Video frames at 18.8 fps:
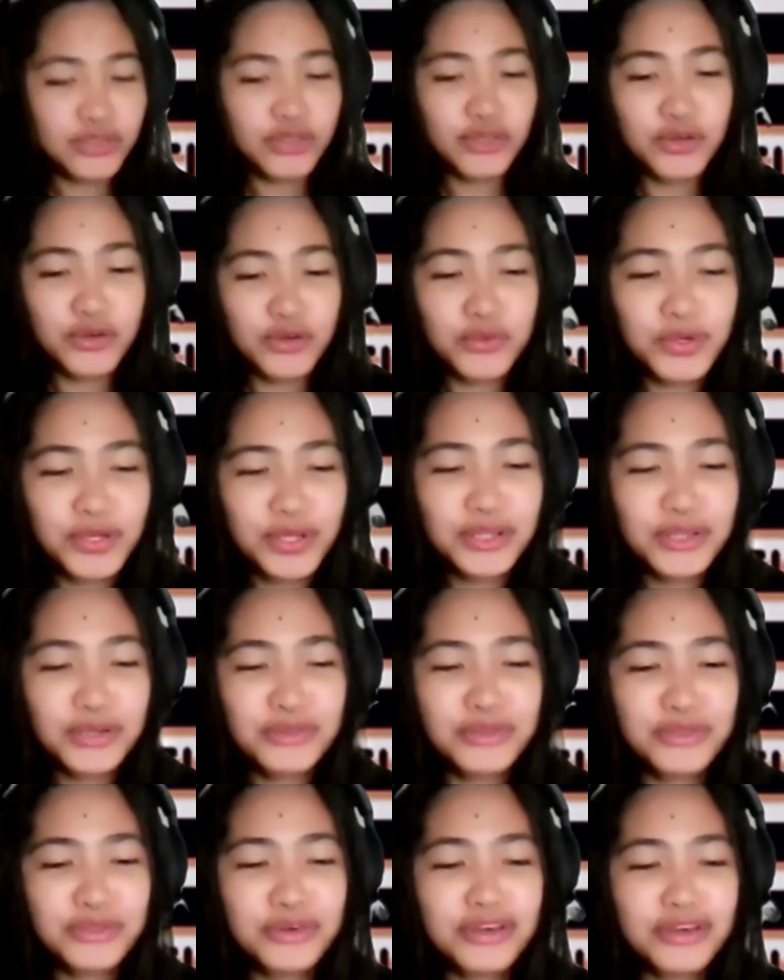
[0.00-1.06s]
So, what are
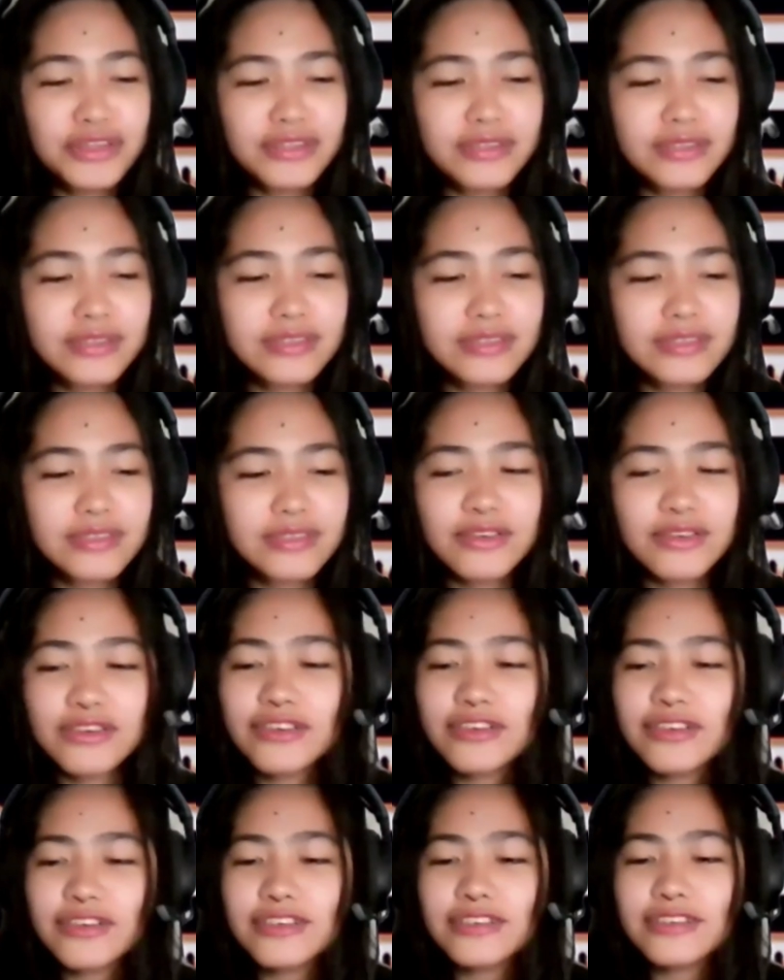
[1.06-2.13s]
your thoughts
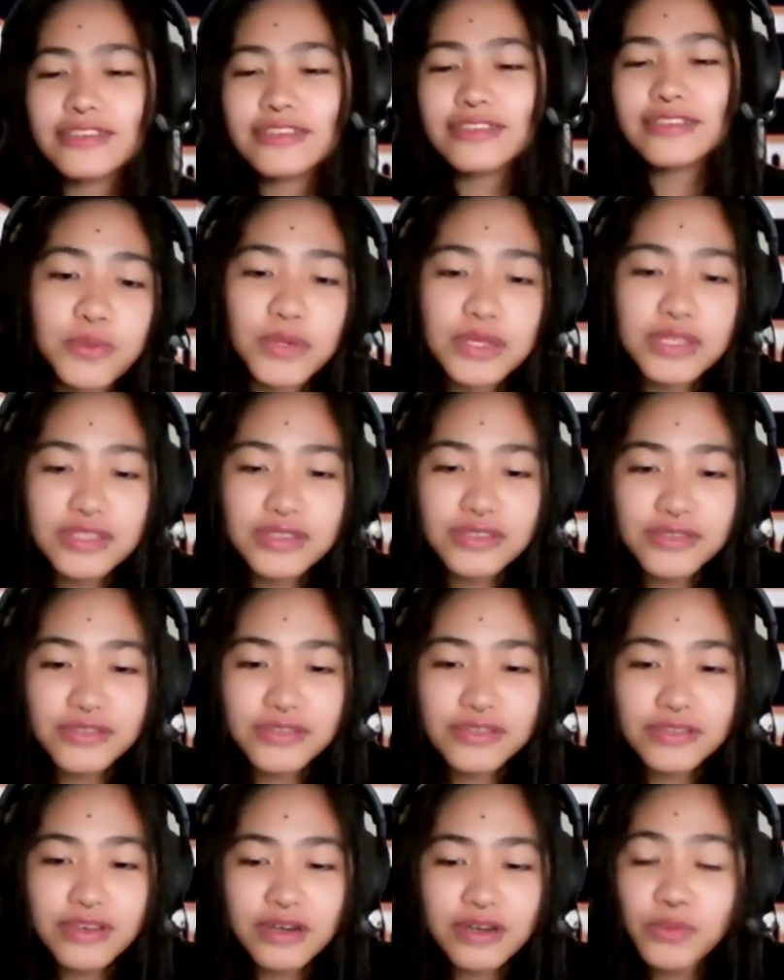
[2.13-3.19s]
on the
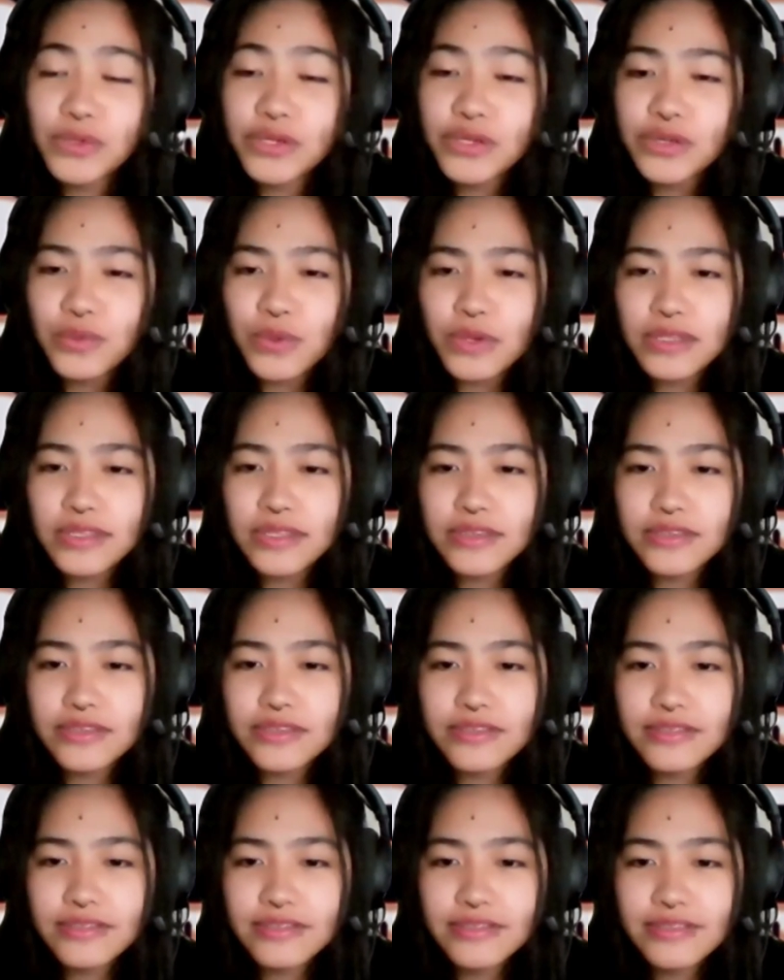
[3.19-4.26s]
Western, weird Western?
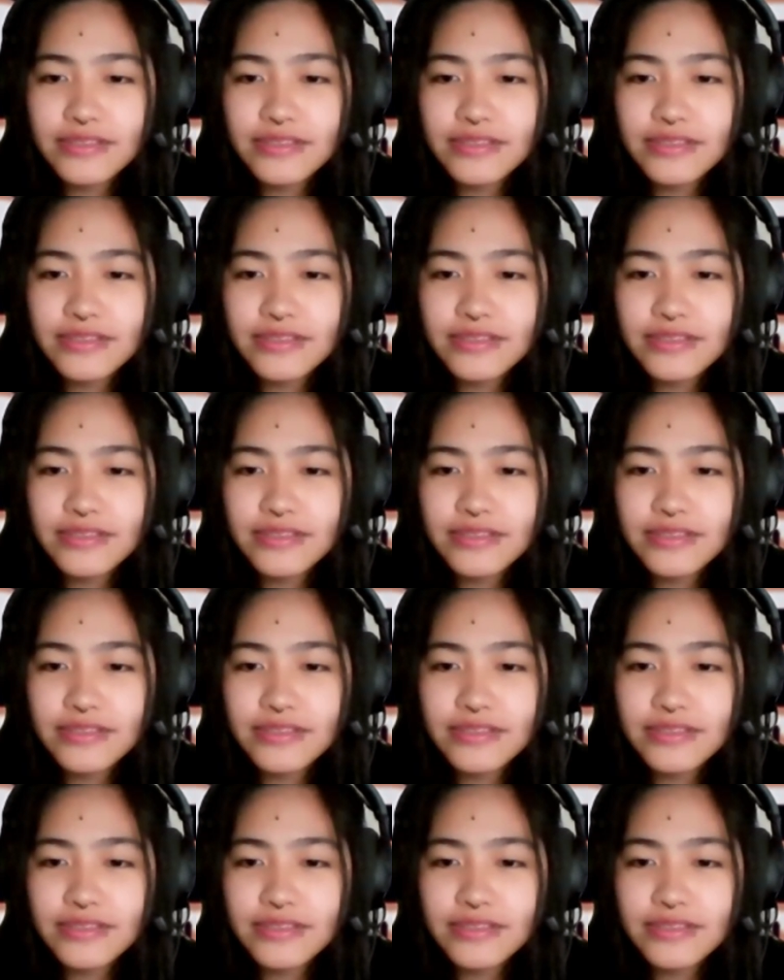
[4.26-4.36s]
